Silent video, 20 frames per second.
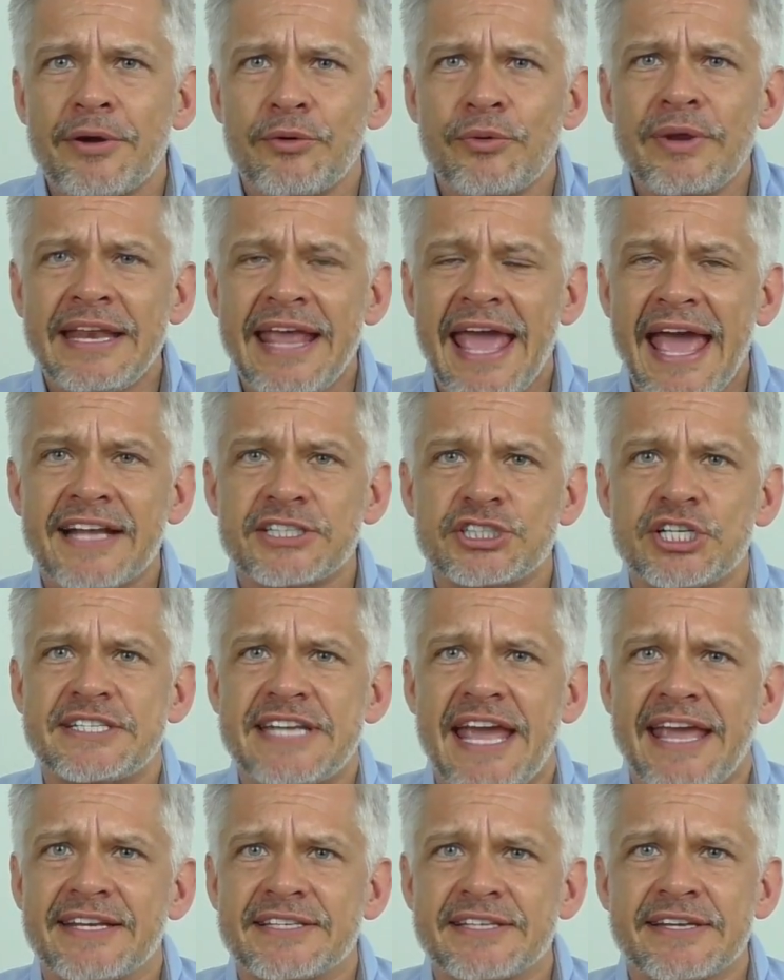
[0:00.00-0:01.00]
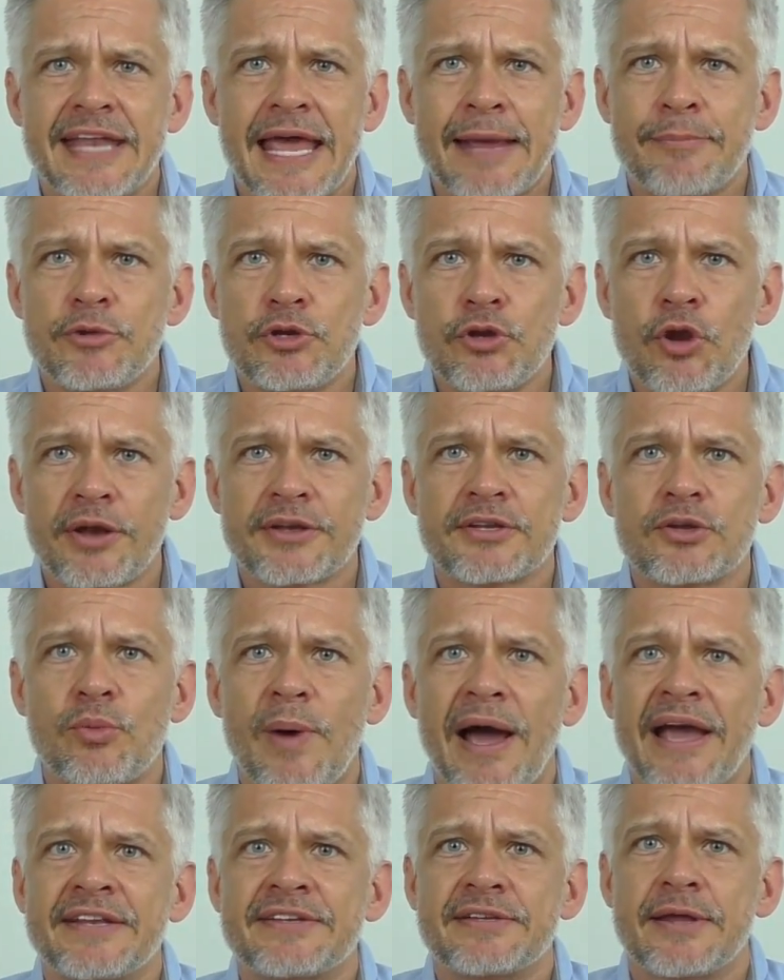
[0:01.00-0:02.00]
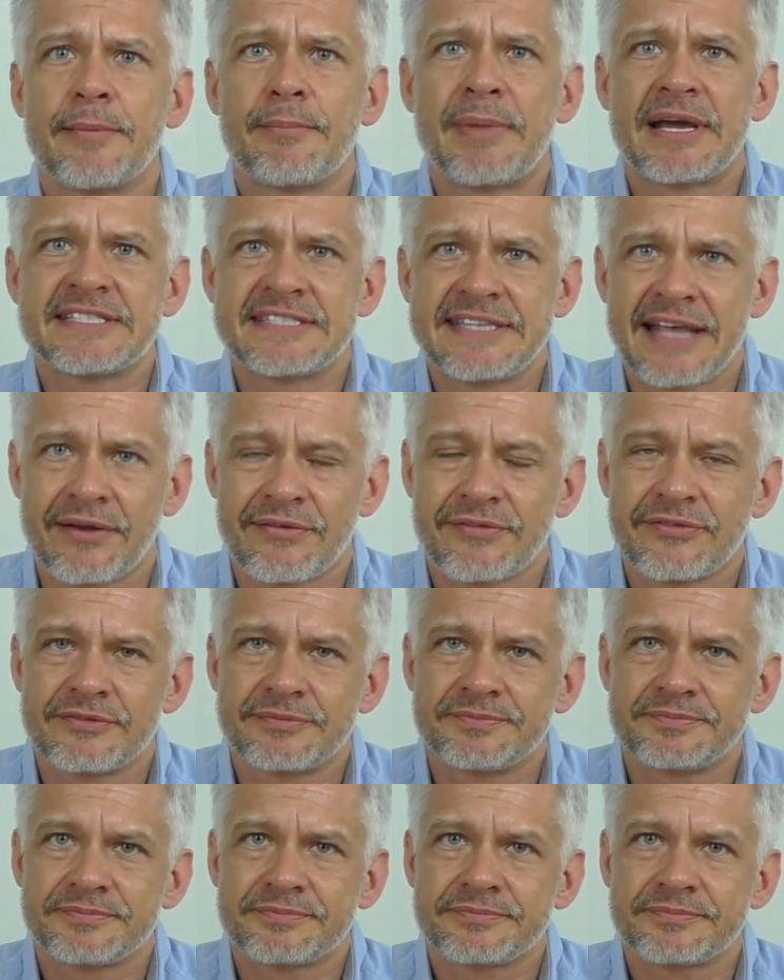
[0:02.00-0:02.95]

I really agitated and not quite myself?